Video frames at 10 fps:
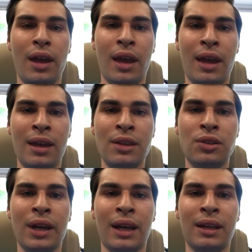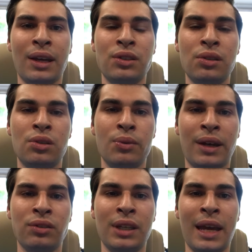a internet connection to
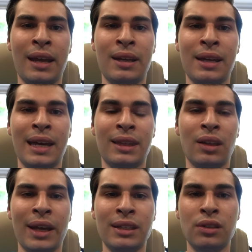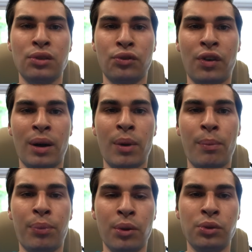actually get it and get the license from
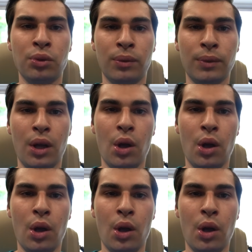ProTool.